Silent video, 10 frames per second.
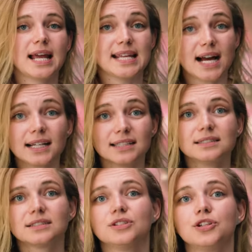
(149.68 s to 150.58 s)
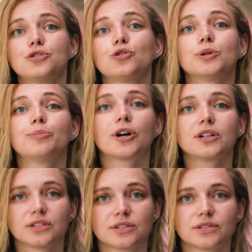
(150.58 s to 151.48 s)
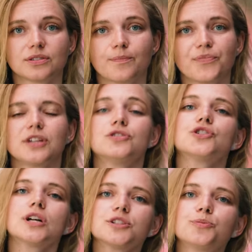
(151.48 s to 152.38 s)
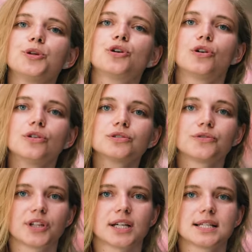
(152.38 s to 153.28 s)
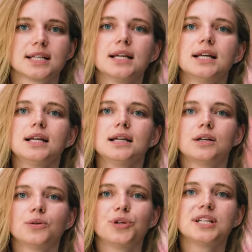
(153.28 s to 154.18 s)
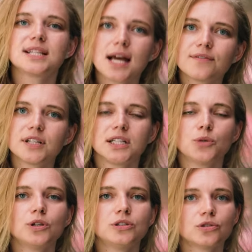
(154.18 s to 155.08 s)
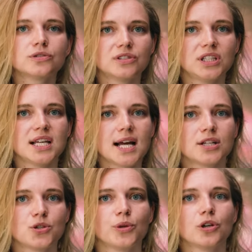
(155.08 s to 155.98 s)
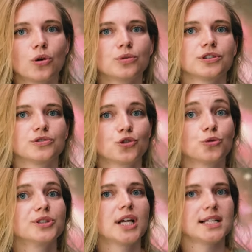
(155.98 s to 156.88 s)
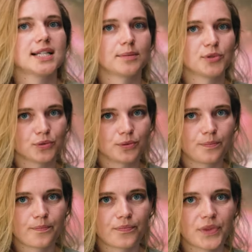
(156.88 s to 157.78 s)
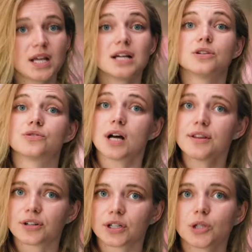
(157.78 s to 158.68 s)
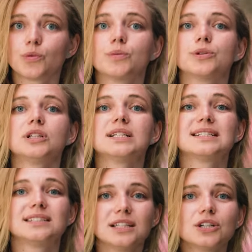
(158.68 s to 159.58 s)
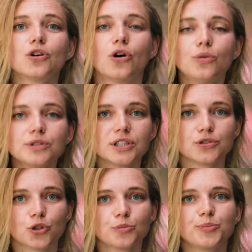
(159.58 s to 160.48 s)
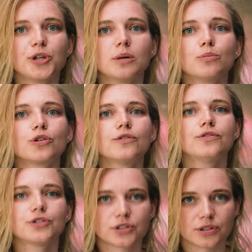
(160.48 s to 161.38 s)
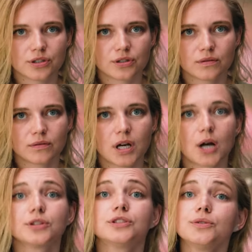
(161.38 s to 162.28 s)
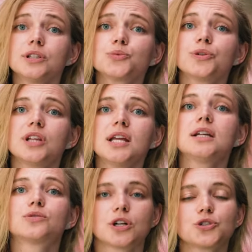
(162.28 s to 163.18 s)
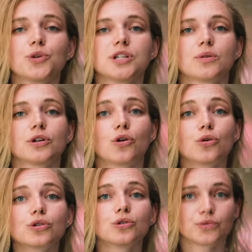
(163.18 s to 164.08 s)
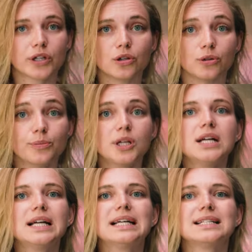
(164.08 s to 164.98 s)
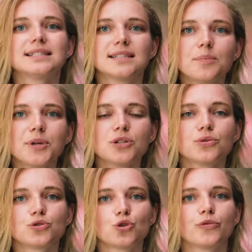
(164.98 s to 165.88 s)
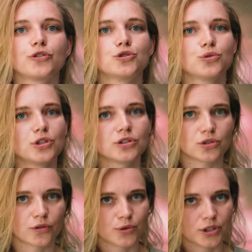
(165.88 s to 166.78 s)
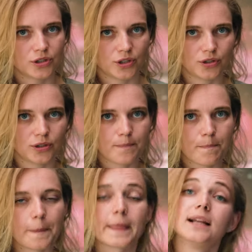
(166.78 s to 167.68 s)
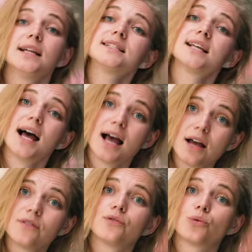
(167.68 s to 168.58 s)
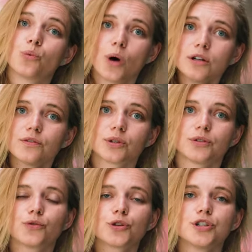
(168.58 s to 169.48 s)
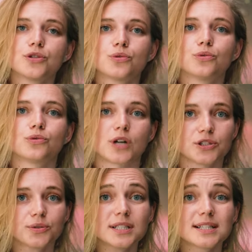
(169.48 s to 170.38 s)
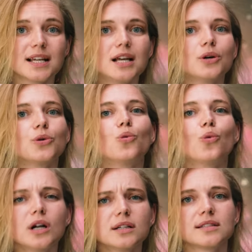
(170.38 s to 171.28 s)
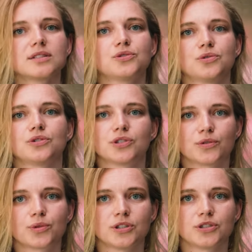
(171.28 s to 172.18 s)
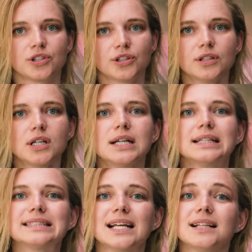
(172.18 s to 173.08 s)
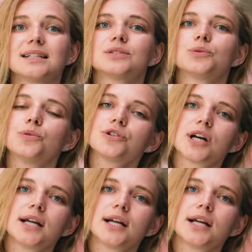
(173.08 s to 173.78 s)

AIs need human partners. And just because of that, we definitely will not see AI doing coders' jobs anytime soon. Rather, we will see coding jobs become more efficient. Our students, when they graduate our core curriculum, step into the job of a junior software engineer. Let's have one of our 42 graduates who works as a junior software engineer tell us what